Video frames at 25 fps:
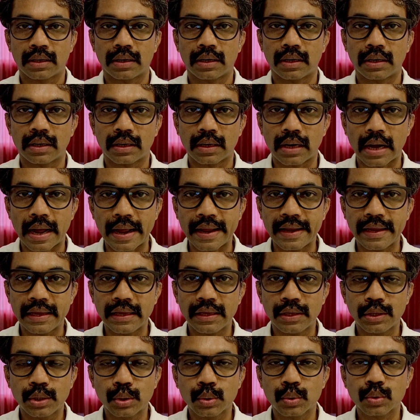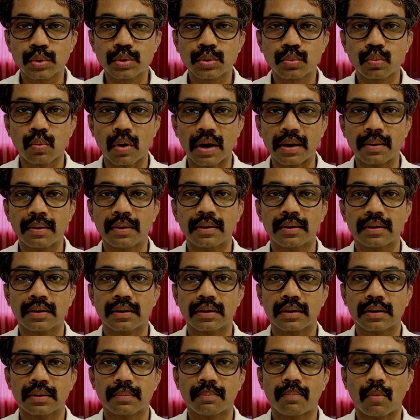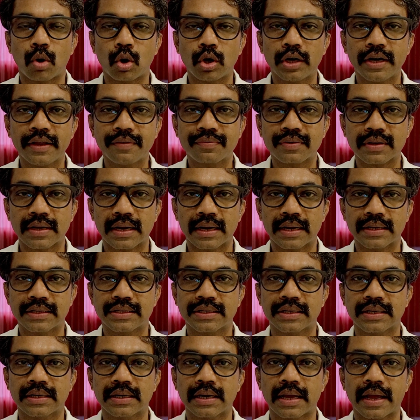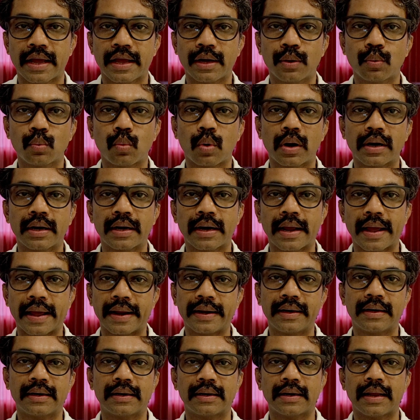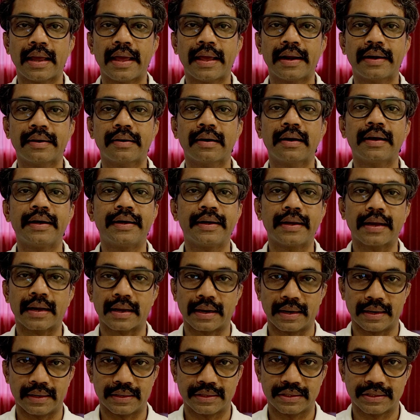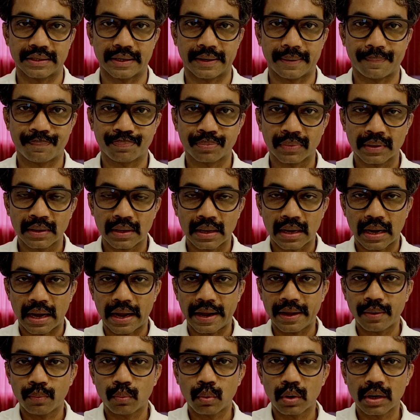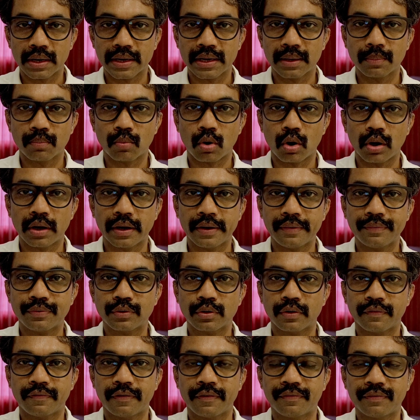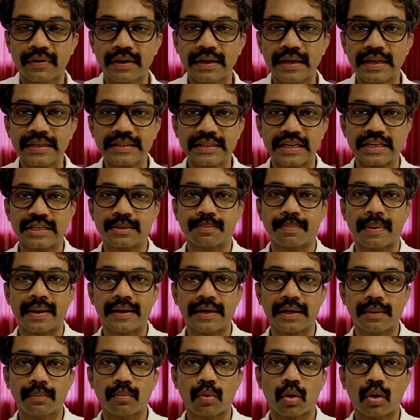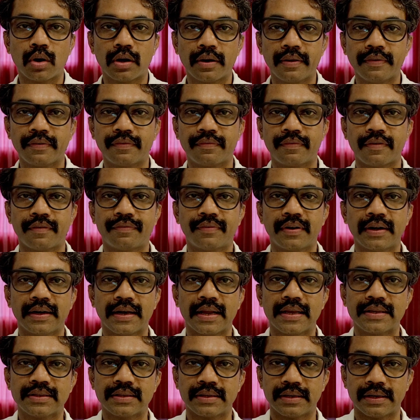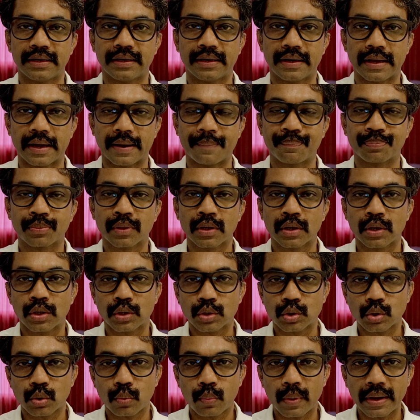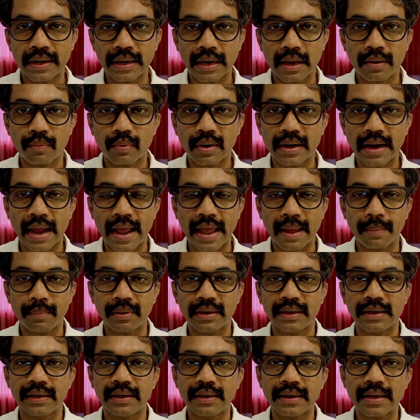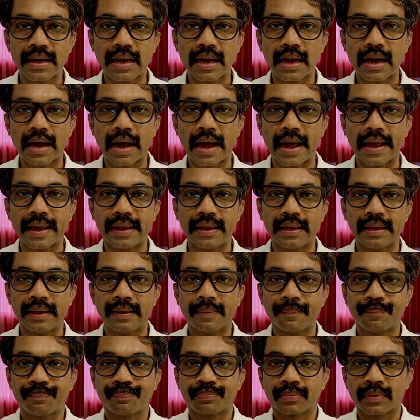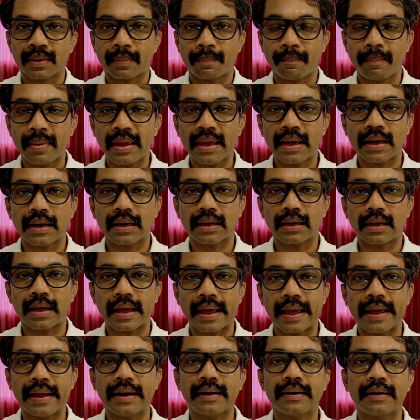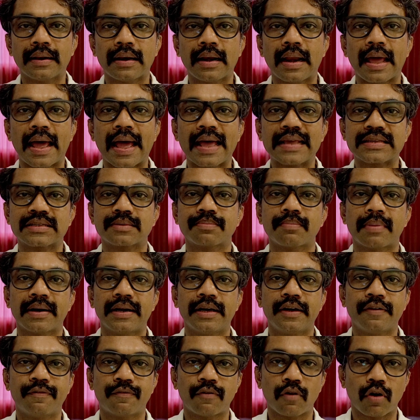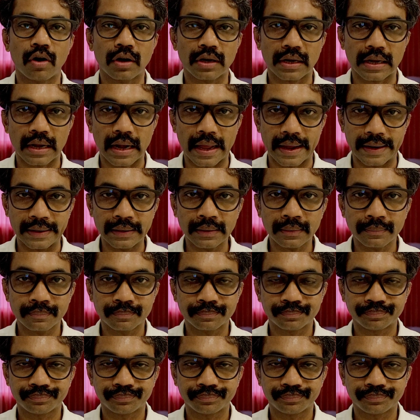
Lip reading: I use one Maldives connection and one Airtel India connection. I work in Maldives, so 15 days I spend in Maldives, 15 days in India. So whenever I am in India, I make Airtel as my default line